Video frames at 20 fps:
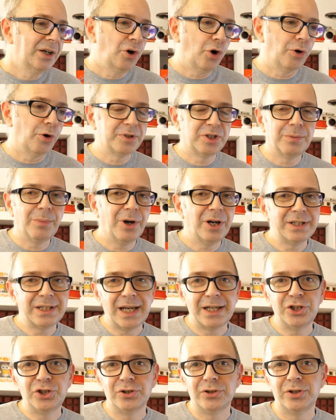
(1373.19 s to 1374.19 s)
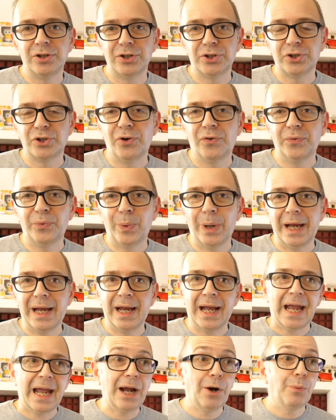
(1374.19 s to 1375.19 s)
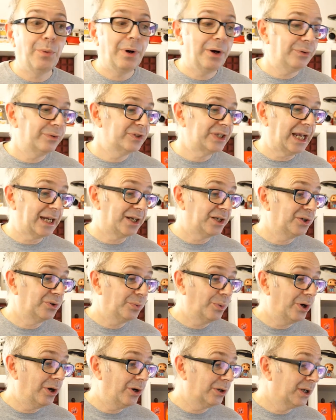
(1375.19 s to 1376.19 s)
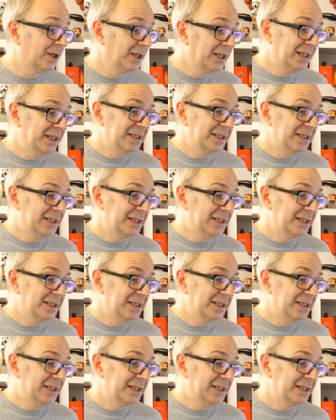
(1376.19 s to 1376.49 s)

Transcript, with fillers: optimization of the software. How well is that going to work?